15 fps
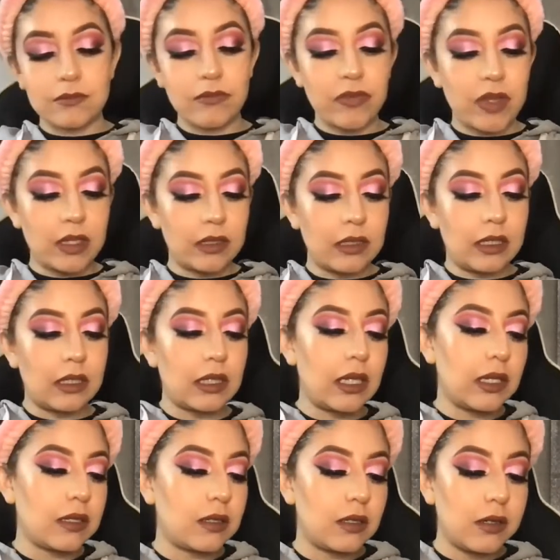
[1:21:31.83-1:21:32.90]
I think
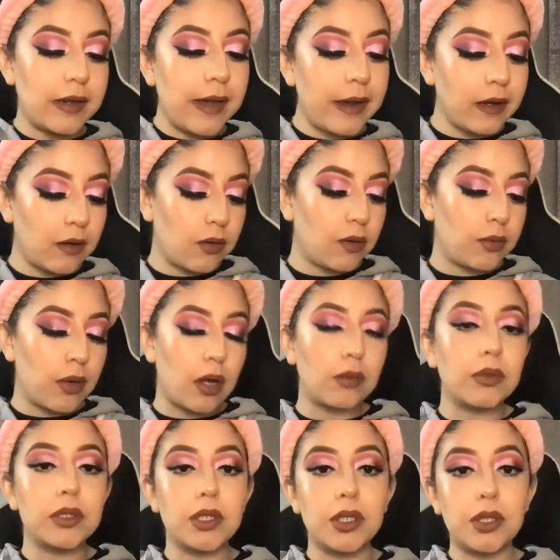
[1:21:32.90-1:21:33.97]
like you can't go wrong
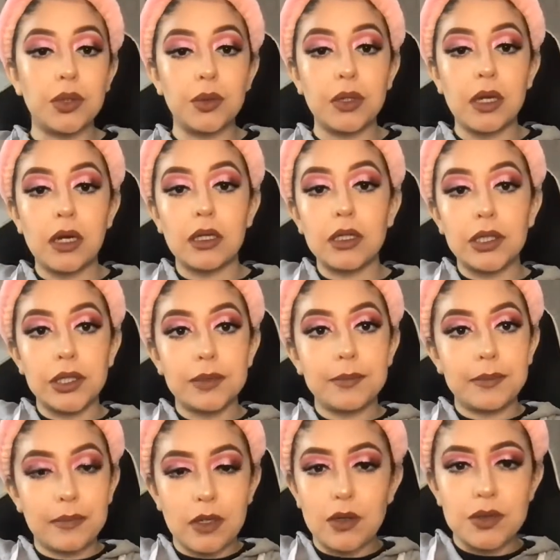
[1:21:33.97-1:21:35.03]
with the nude color.
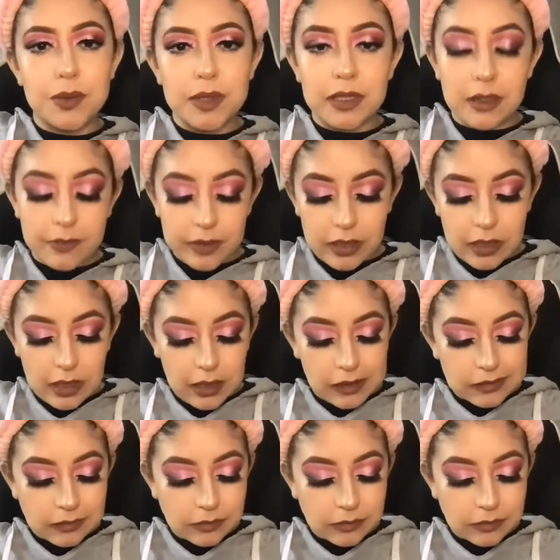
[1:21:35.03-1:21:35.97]
It goes with everything.